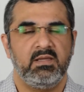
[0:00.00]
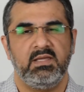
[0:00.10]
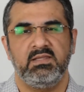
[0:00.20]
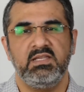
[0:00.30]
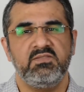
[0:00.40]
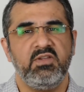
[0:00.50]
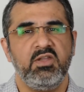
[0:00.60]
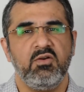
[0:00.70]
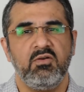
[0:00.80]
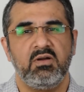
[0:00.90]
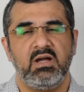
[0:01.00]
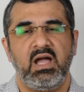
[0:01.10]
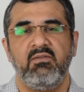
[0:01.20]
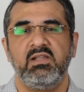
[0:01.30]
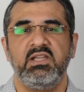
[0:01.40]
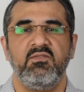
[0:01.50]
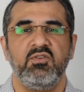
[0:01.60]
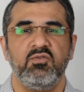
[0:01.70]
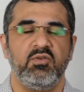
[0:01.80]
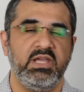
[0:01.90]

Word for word: In this video, I will give you